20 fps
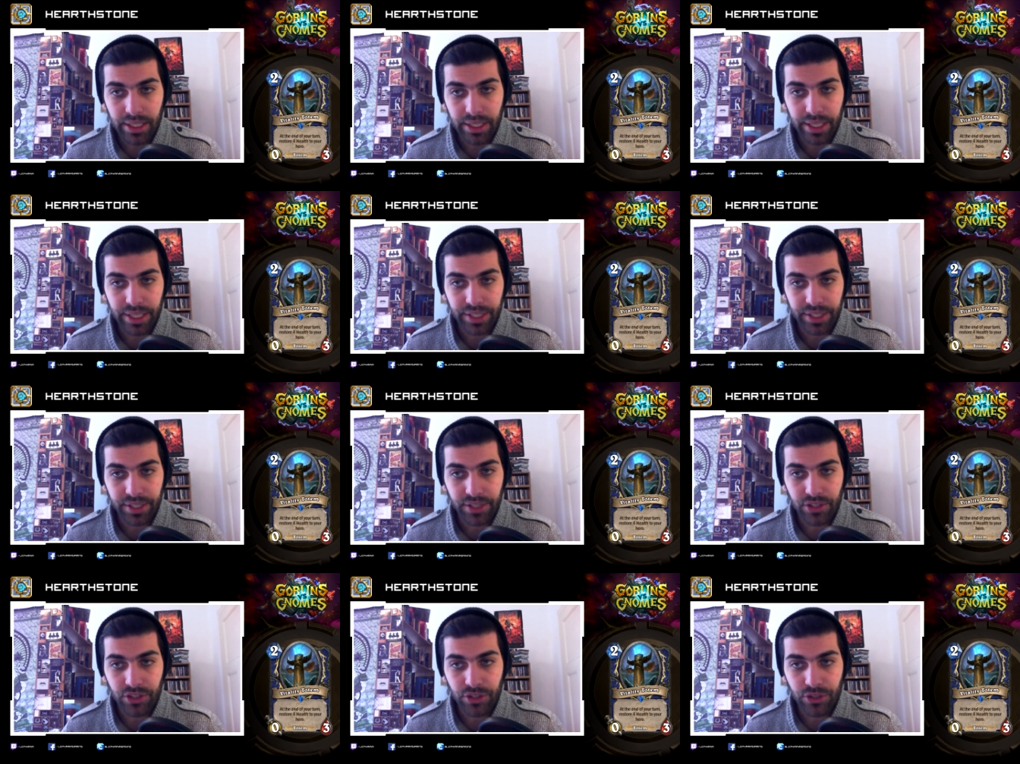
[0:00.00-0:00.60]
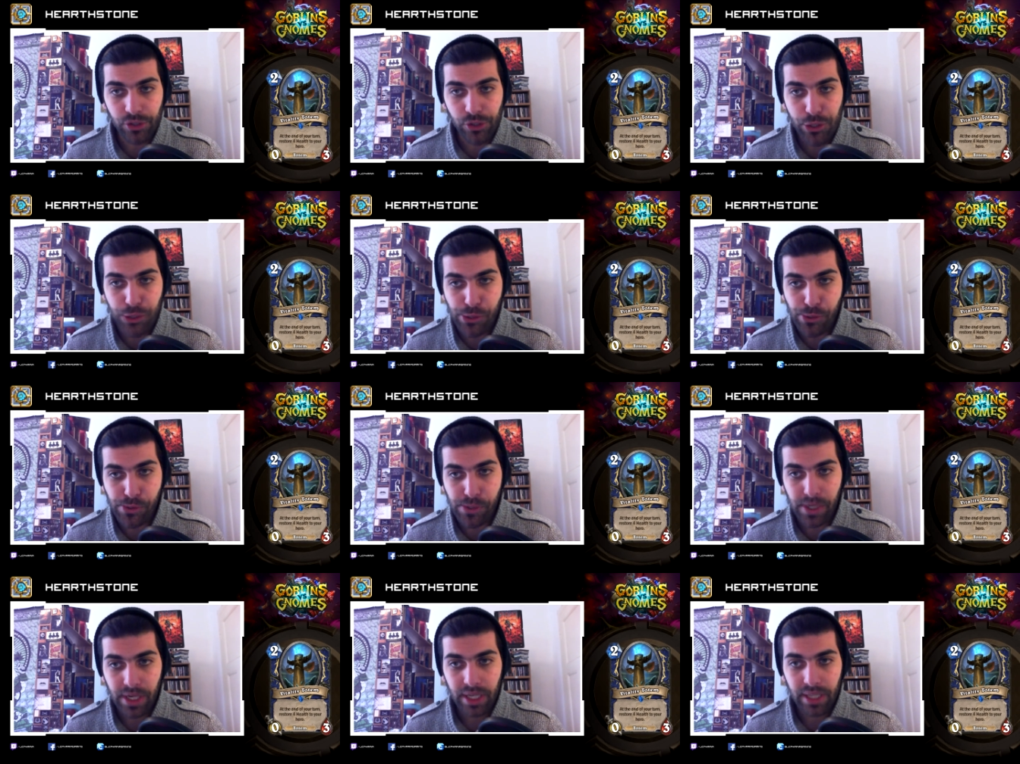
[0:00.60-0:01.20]
In addition
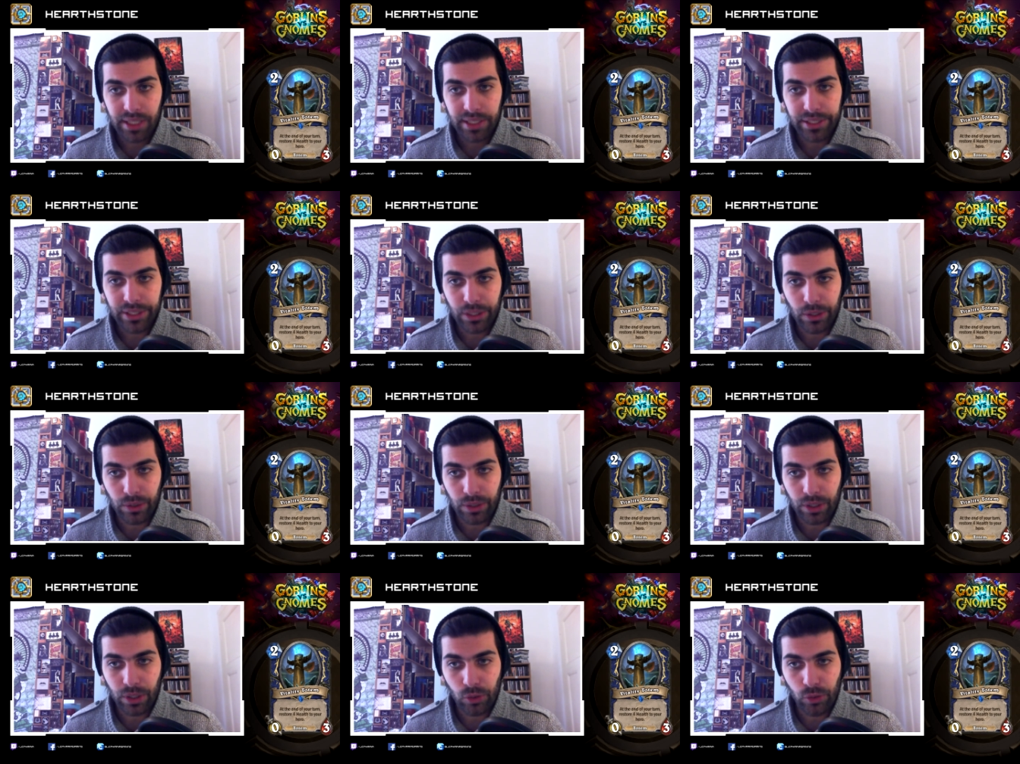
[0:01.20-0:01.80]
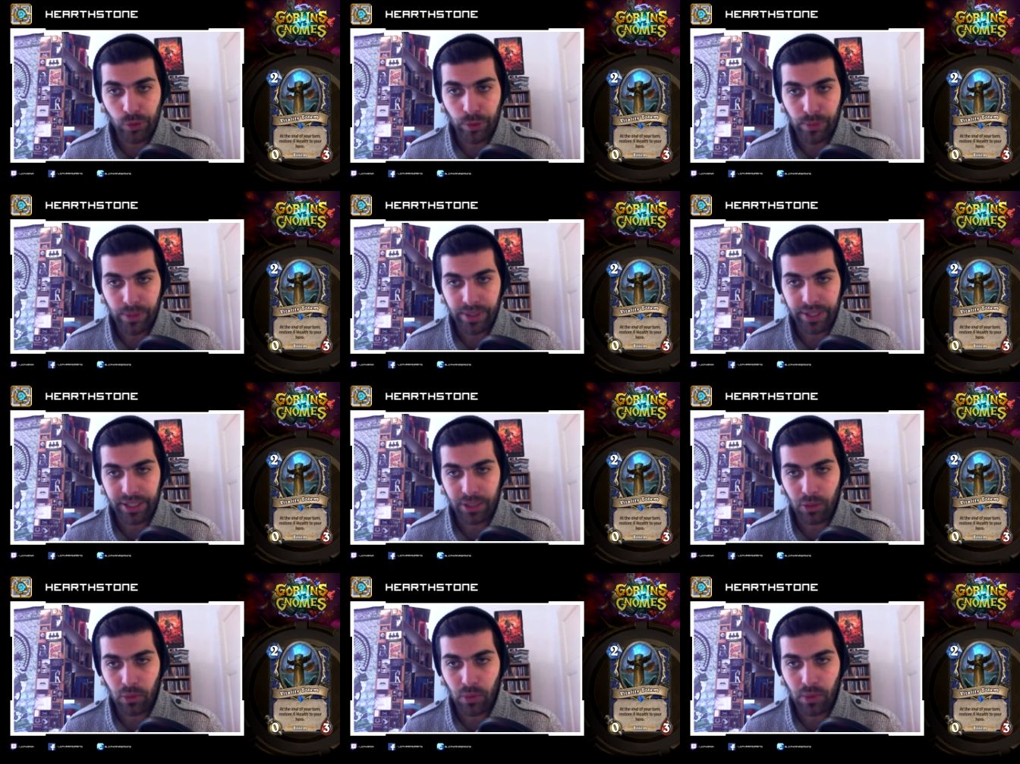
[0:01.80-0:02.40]
to good control
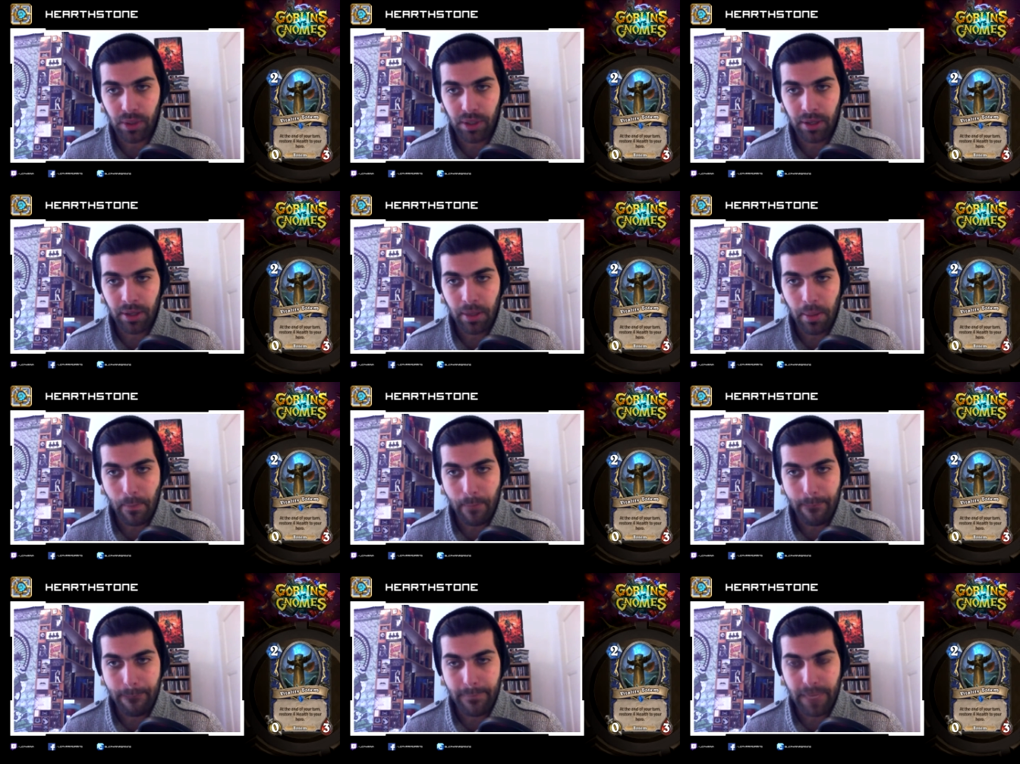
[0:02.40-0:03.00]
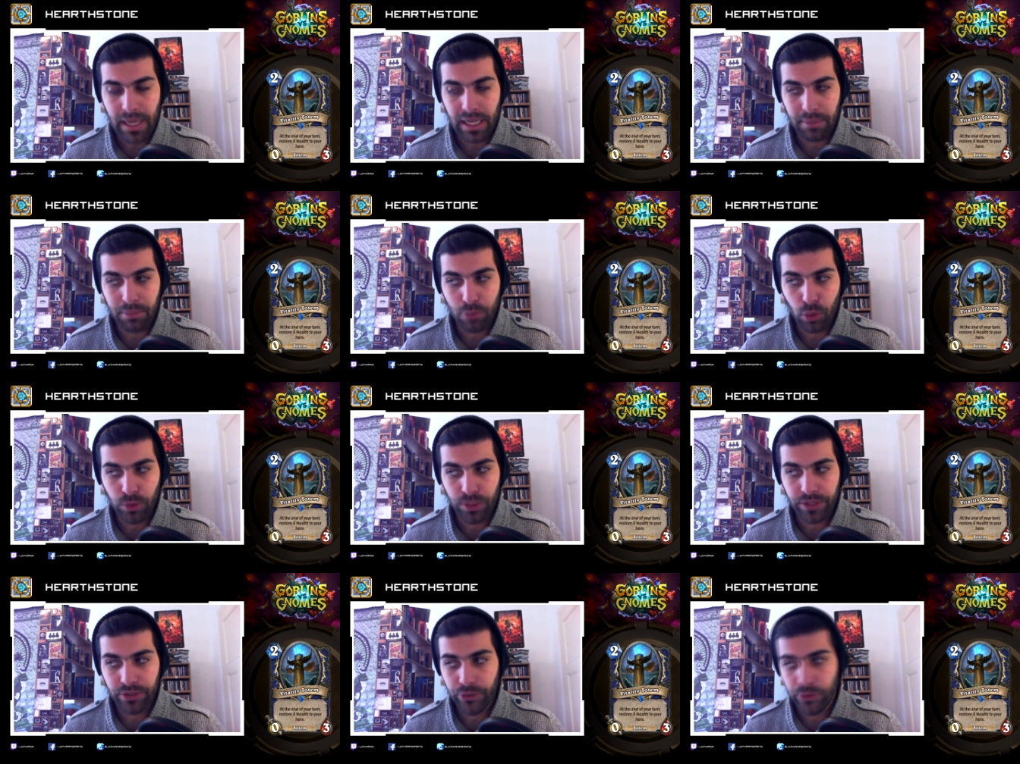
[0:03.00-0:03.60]
that you,
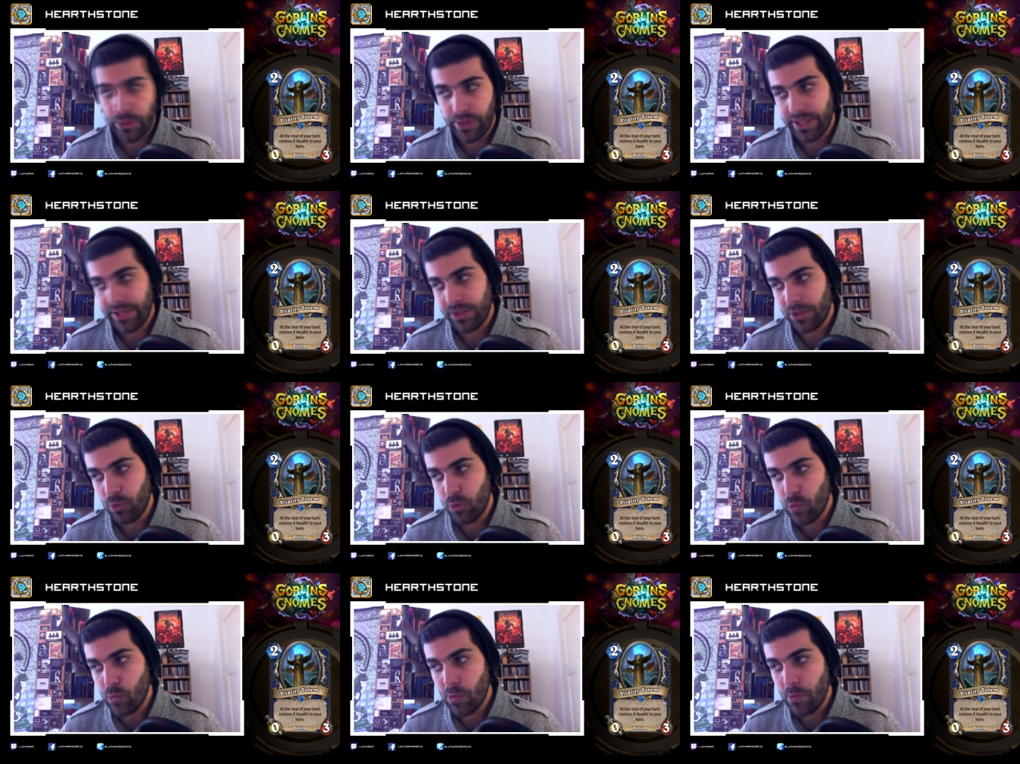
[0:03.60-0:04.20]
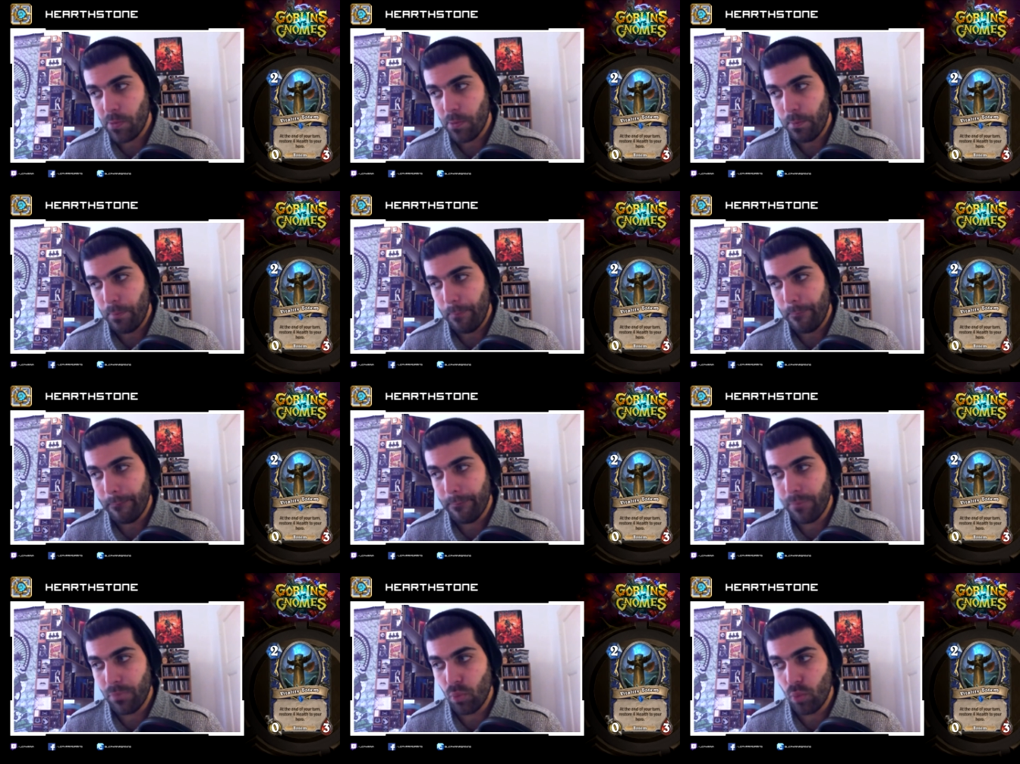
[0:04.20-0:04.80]
board control that you
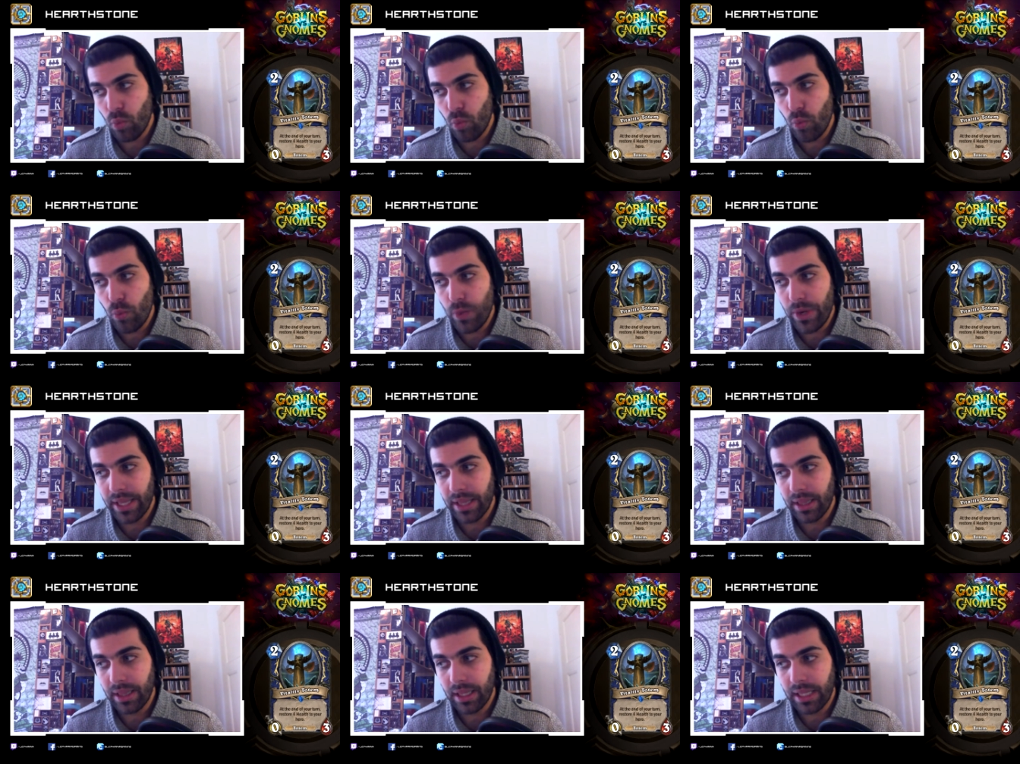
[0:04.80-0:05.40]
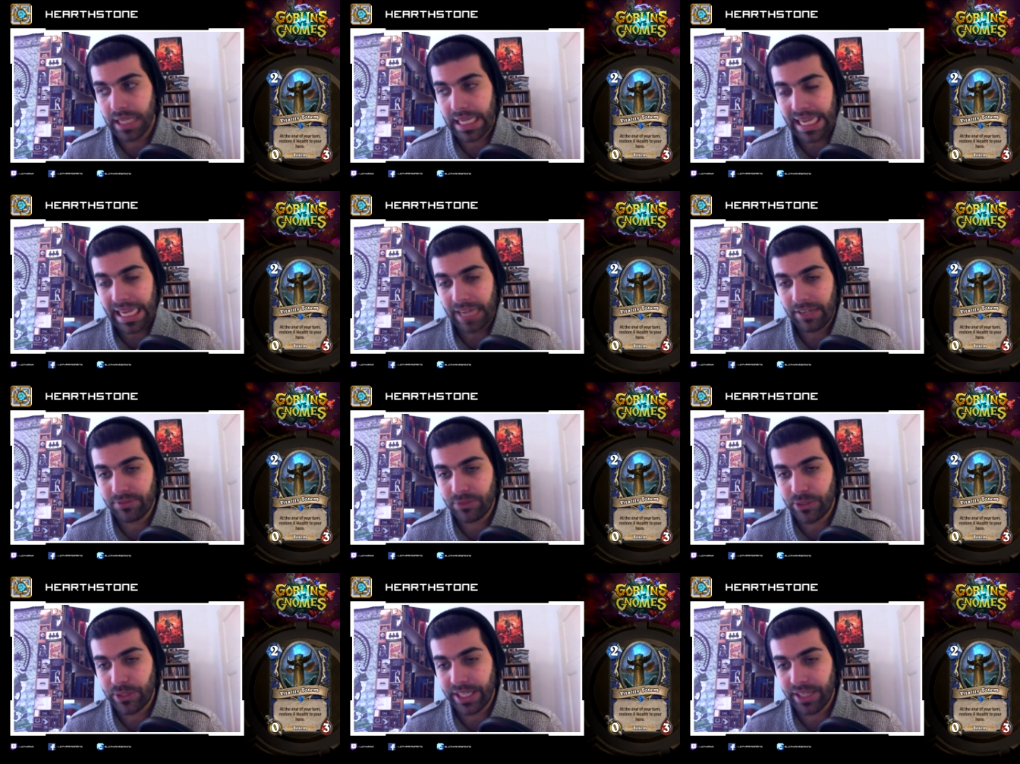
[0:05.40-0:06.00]
will
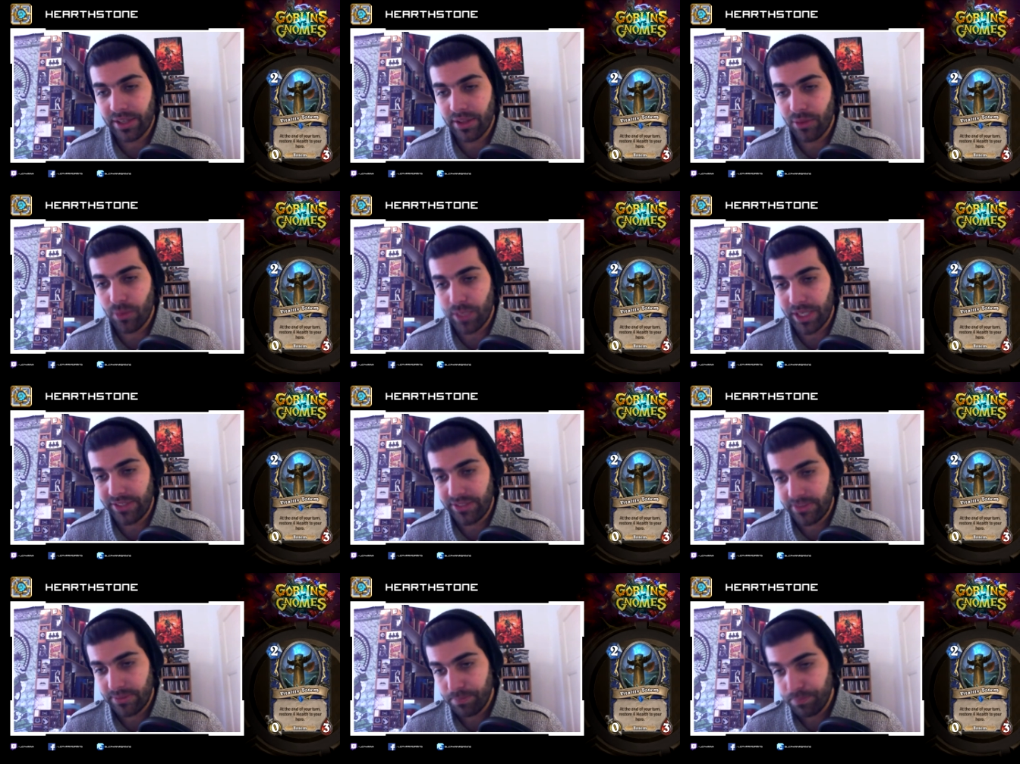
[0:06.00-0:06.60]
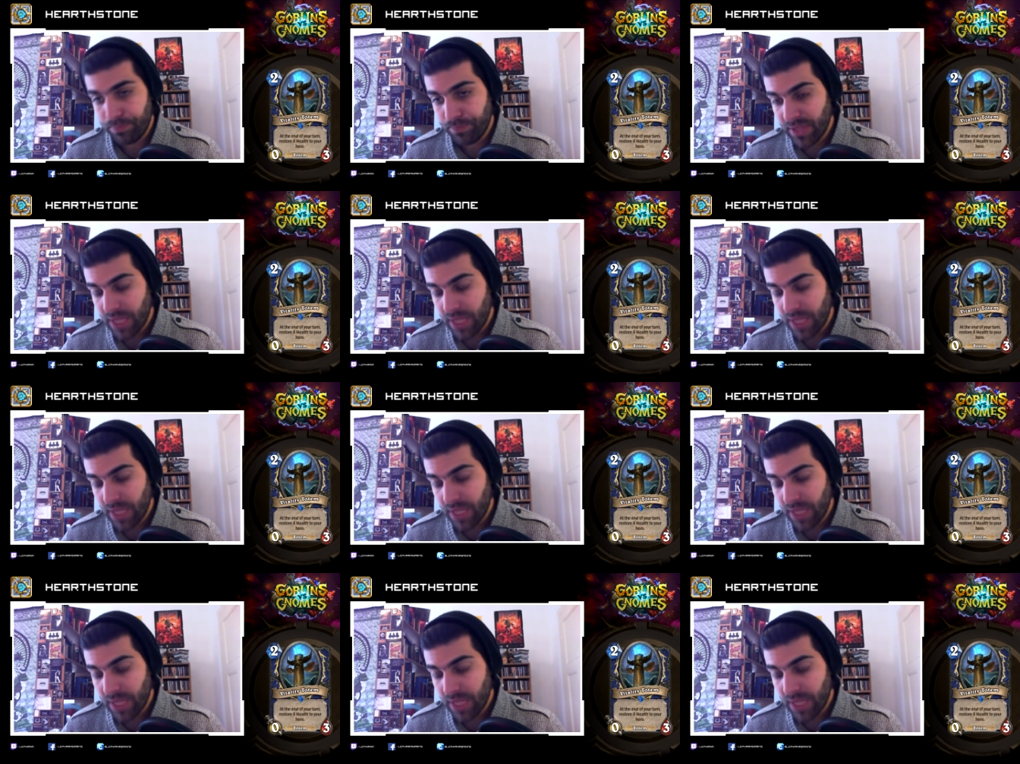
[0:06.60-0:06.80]
have to get otherwise.